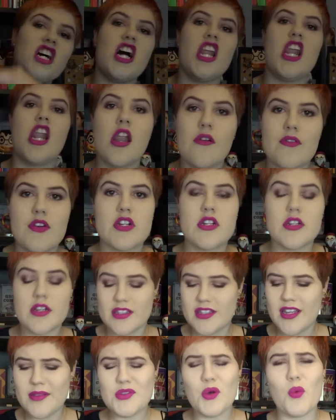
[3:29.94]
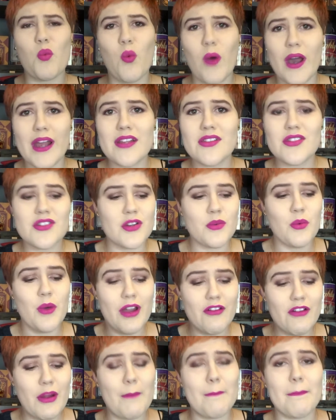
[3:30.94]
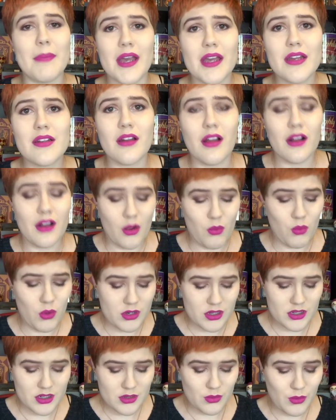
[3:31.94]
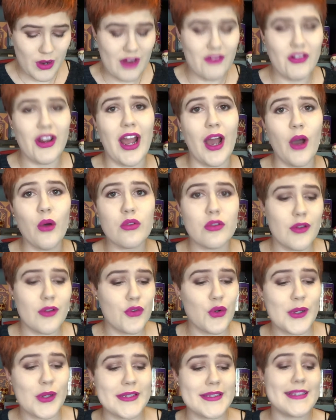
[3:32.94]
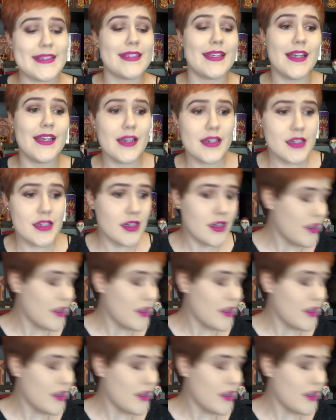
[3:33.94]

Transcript: Love it. It seems a waste to wear it in bed. Like, I want to wear it out so everyone can see it.